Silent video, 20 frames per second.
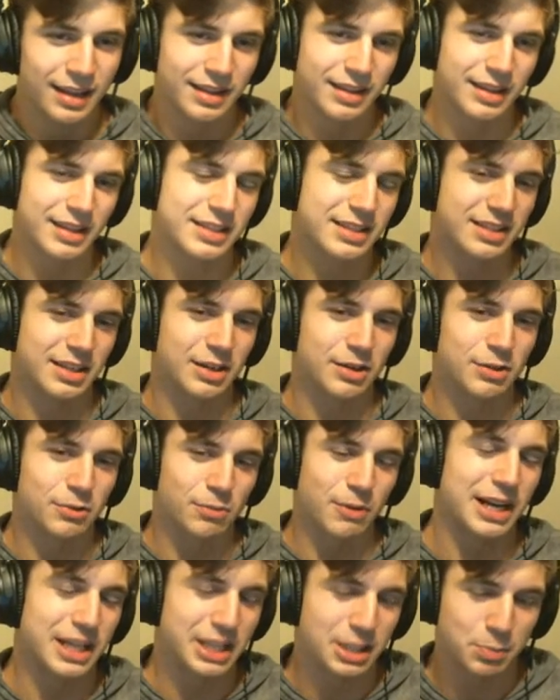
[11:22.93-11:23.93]
This is a
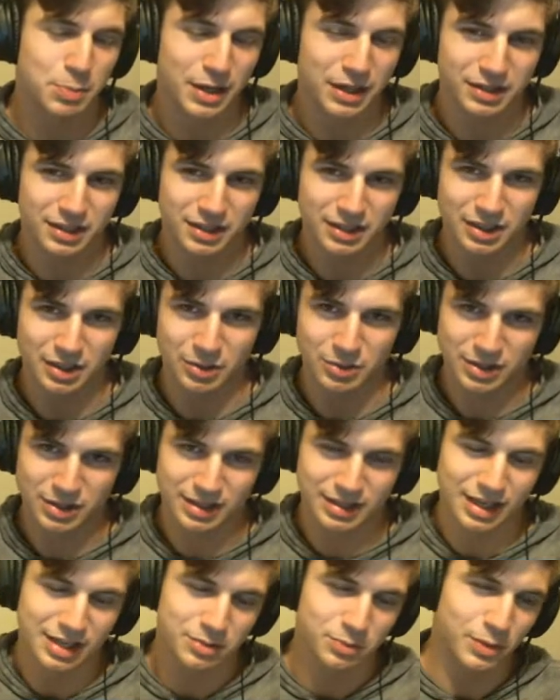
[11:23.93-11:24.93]
great spell to use.
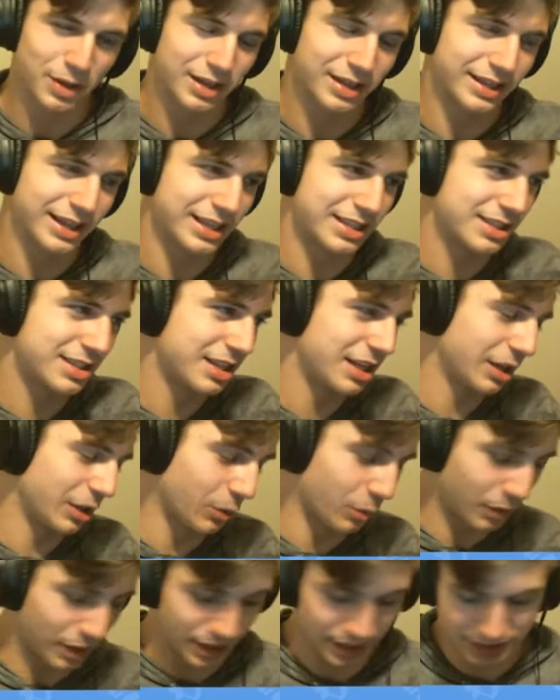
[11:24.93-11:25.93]
It does well against tier
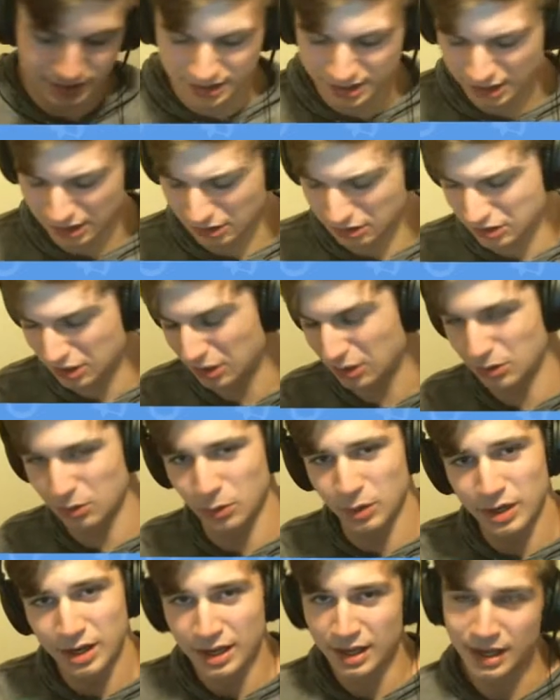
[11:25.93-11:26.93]
1, tier
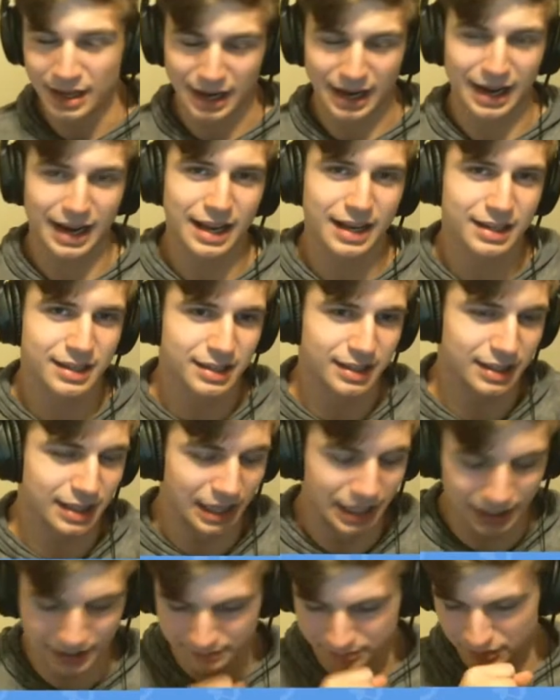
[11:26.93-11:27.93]
2, and
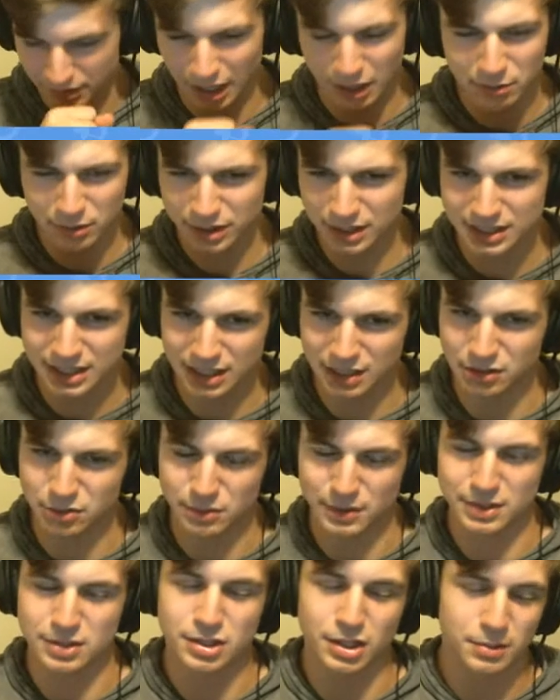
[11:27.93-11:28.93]
not really tier
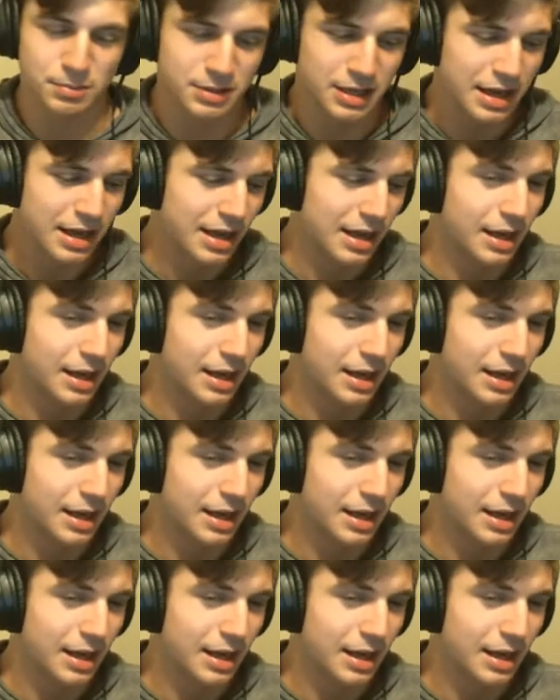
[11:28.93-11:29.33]
3 troops.